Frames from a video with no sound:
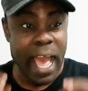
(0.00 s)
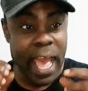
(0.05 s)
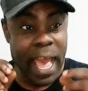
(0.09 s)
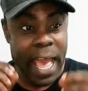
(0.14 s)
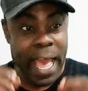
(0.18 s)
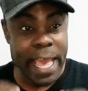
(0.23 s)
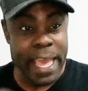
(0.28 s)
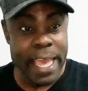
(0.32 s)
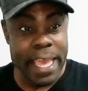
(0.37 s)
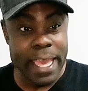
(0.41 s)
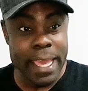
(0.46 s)

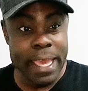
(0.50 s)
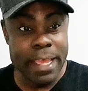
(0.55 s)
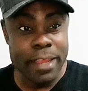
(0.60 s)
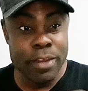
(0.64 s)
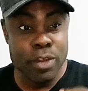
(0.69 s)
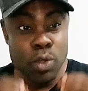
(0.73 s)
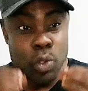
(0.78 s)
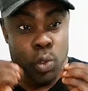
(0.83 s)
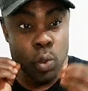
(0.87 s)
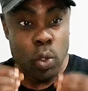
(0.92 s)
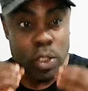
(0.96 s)
I
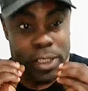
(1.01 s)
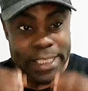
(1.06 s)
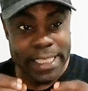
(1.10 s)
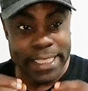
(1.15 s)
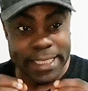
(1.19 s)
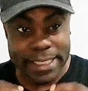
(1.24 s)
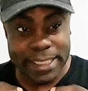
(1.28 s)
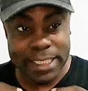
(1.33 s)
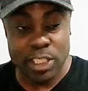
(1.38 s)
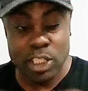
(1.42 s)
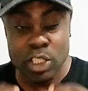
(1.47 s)

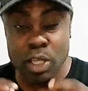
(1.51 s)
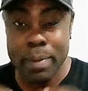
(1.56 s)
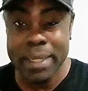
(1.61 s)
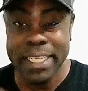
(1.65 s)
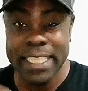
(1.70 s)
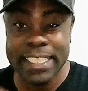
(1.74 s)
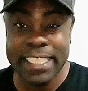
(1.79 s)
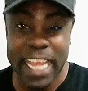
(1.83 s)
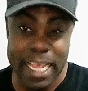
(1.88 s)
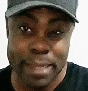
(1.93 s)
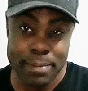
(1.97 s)
notice some
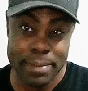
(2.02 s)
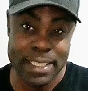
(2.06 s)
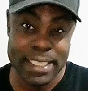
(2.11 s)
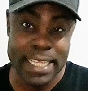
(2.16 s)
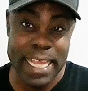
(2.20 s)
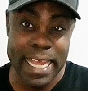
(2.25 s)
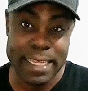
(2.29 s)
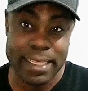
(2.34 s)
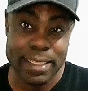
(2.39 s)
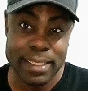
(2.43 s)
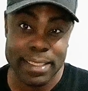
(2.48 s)
of the times
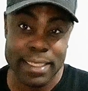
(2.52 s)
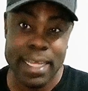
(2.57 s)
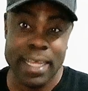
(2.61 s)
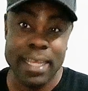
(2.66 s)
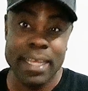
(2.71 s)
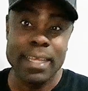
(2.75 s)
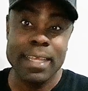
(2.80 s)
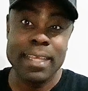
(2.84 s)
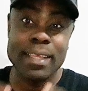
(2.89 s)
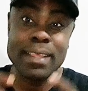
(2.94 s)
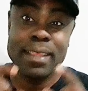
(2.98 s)
that
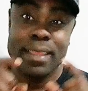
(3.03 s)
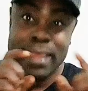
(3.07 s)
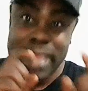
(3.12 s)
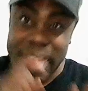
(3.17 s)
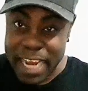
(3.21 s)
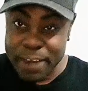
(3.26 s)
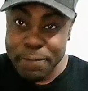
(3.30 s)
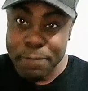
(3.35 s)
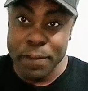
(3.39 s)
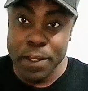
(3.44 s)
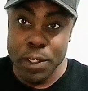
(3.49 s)

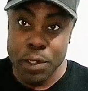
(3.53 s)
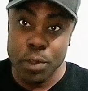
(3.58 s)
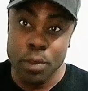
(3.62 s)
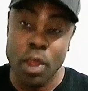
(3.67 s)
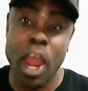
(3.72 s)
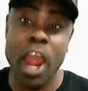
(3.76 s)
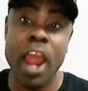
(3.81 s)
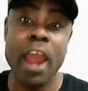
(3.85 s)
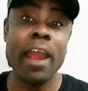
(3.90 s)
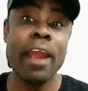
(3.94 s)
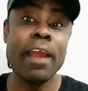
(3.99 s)
that video
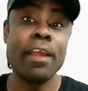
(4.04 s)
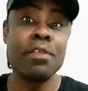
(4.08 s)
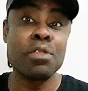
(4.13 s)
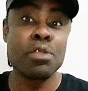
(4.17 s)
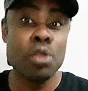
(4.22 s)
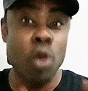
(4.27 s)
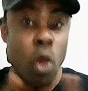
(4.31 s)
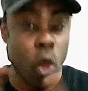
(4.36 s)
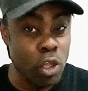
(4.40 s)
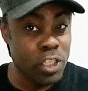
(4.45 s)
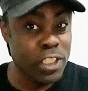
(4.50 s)
or
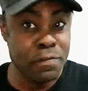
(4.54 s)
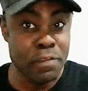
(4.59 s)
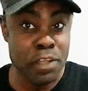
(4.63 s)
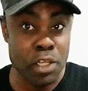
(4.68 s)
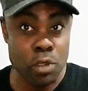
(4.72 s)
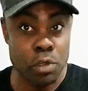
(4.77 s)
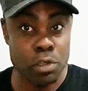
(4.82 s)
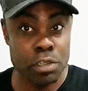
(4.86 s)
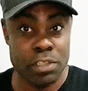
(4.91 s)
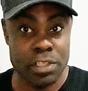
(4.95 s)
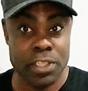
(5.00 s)
those
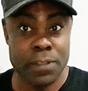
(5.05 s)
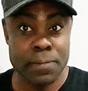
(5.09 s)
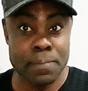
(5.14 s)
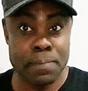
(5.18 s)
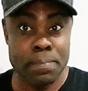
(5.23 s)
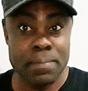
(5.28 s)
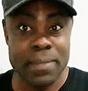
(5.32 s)
videos